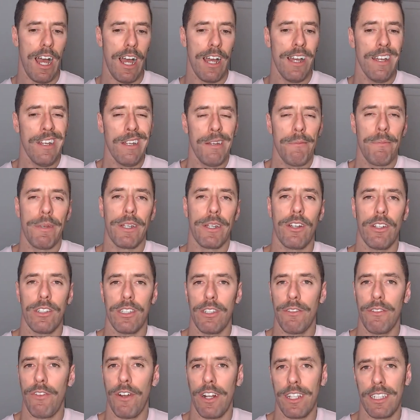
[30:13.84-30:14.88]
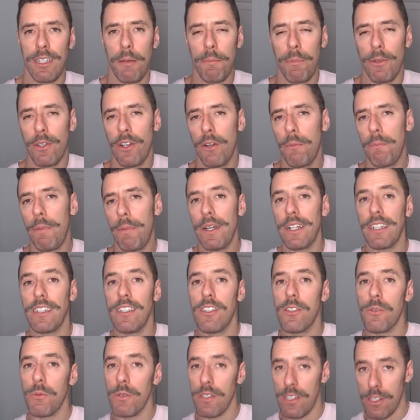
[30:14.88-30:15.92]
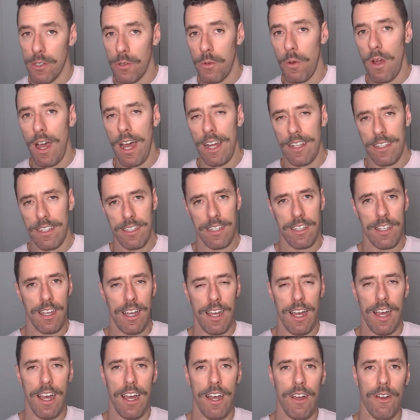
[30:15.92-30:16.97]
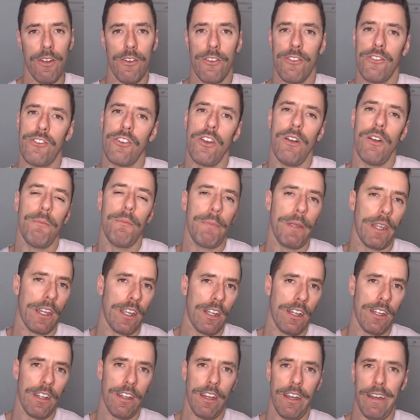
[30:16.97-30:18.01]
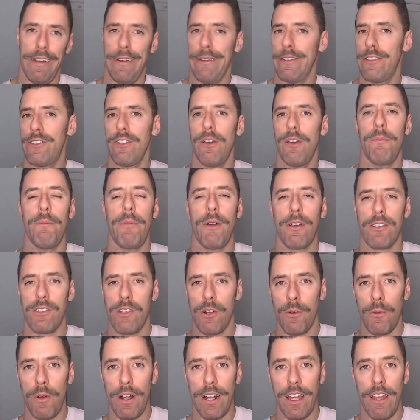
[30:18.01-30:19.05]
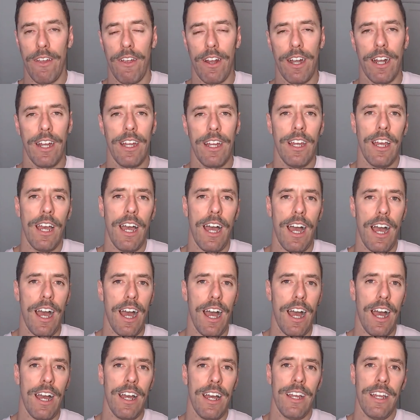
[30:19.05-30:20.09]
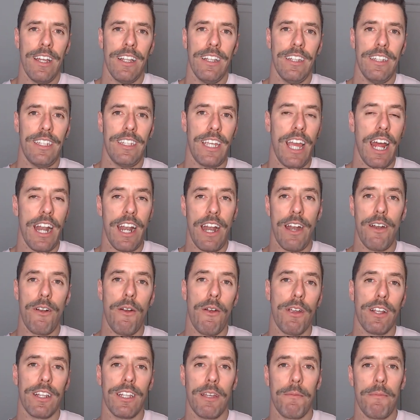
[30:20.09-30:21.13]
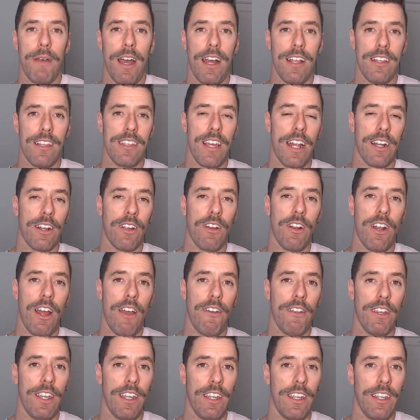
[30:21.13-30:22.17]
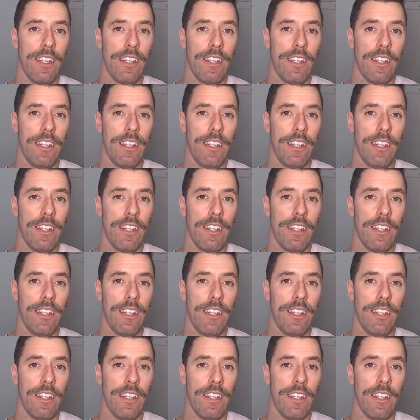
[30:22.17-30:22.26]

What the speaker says: Because if, for example, you're pairing this with squats or jumping, jump box or whatever, the anaerobic demands are gonna be